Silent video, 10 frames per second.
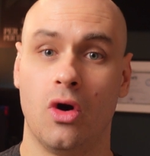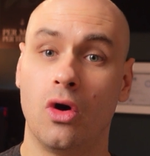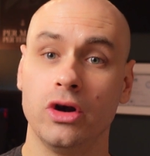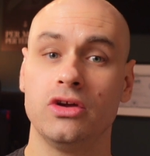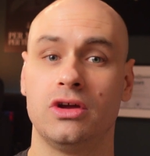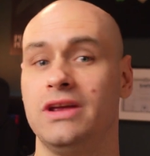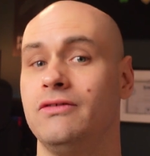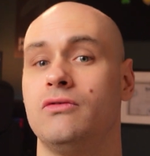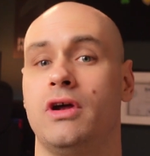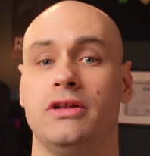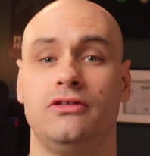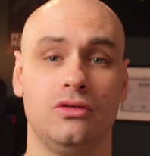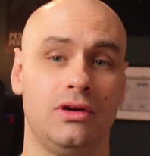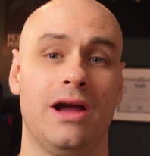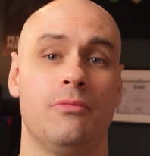Or you could even run a
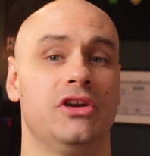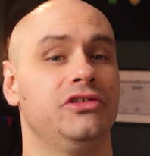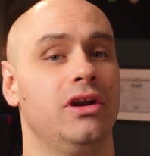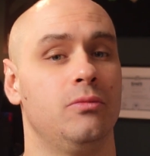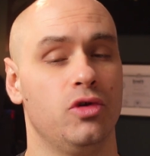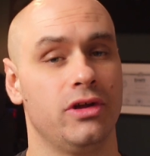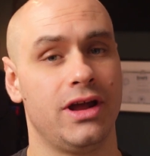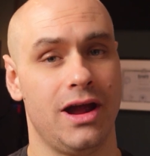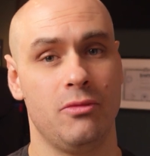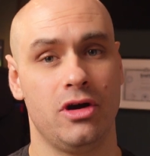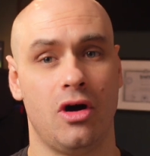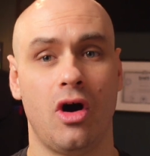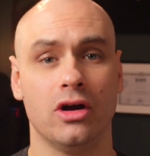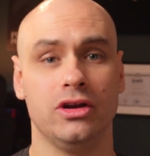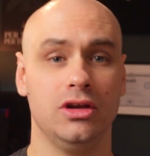2-camera setup with a camera
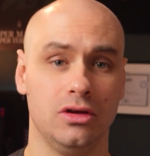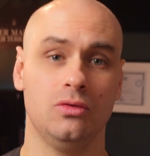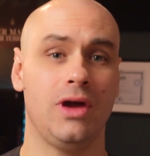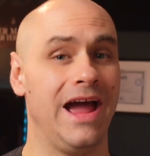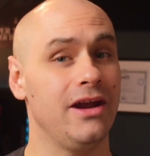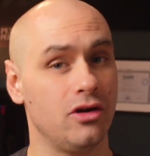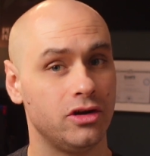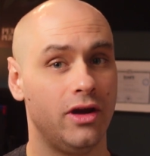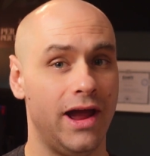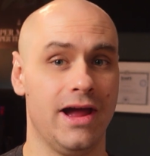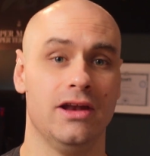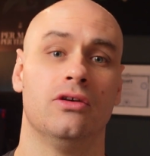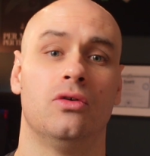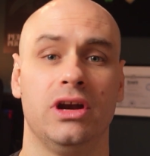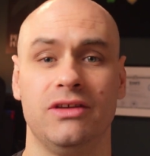on you and on your hand,
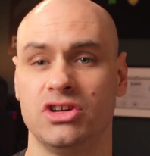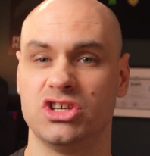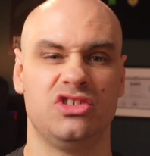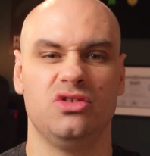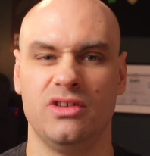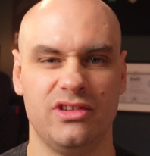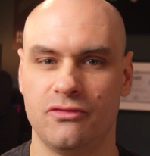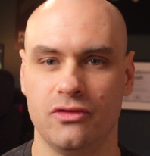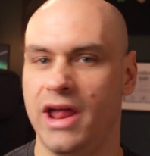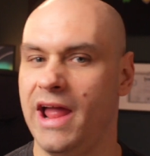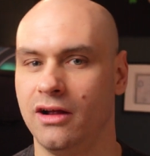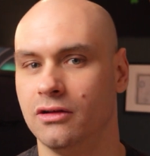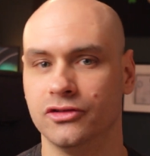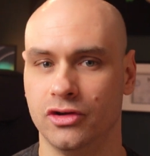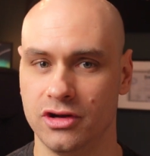or even just 2 different
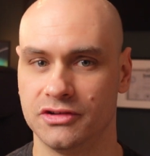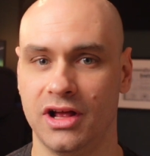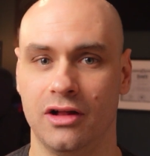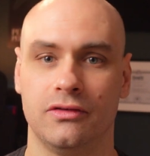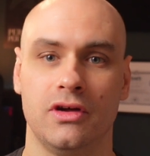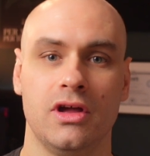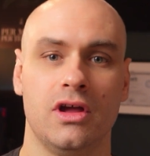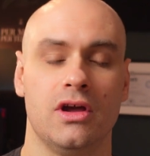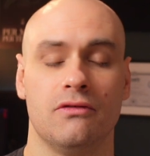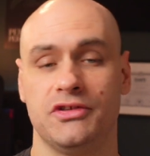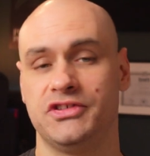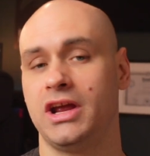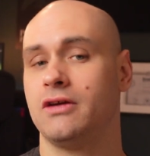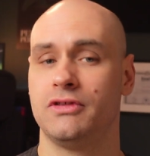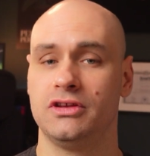angles on yourself. For the
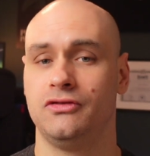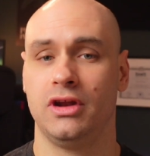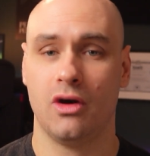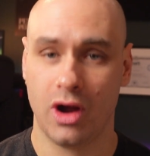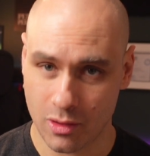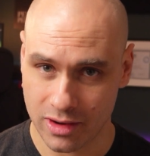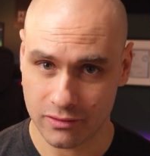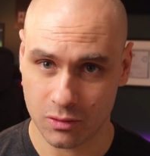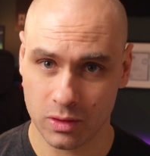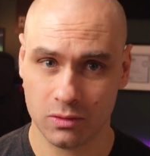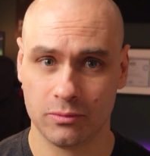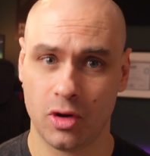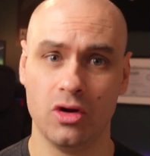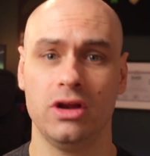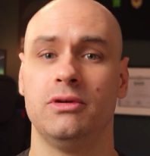sake of this video, however, we will
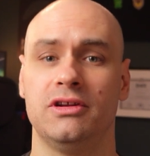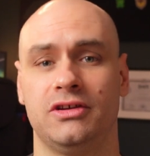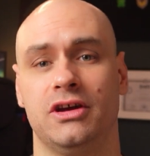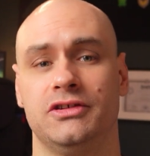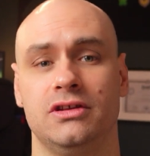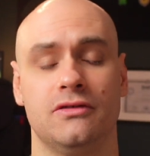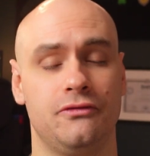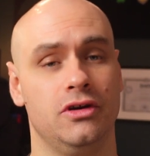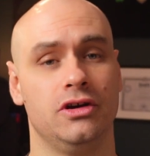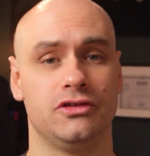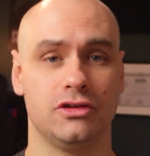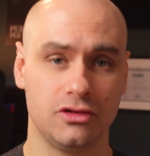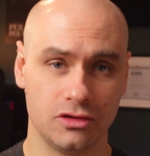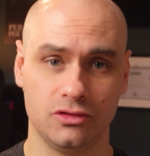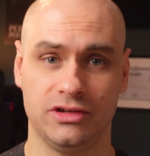only be discussing the first
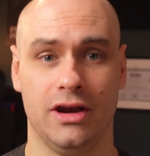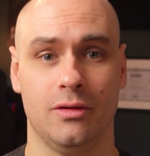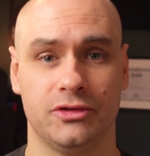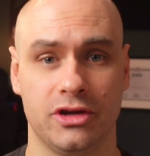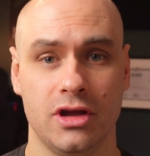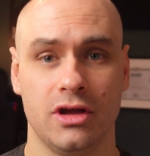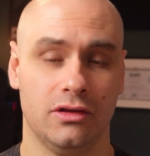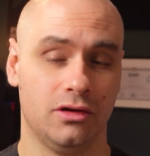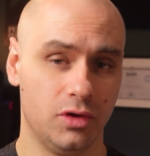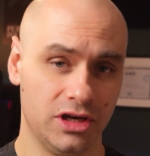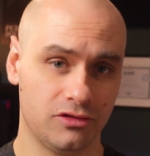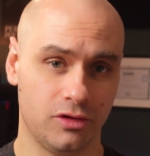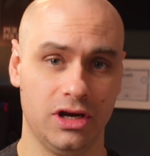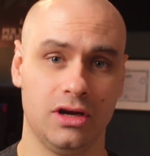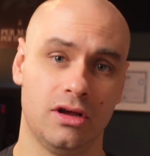2 setups, the green
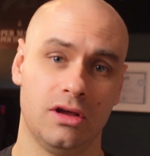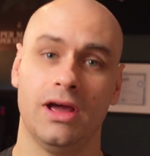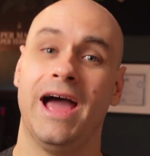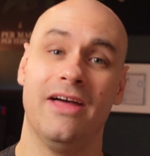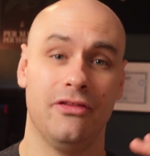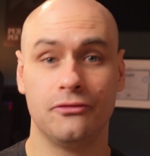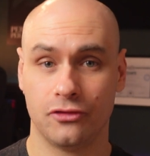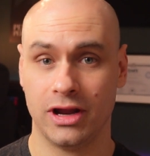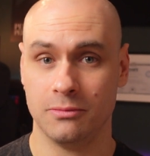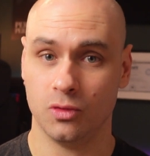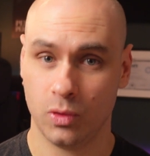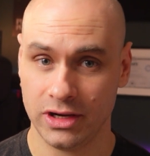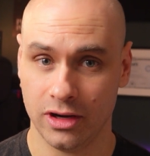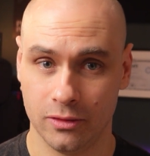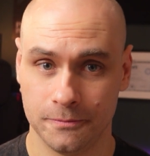screen and the framed
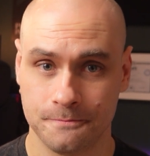window.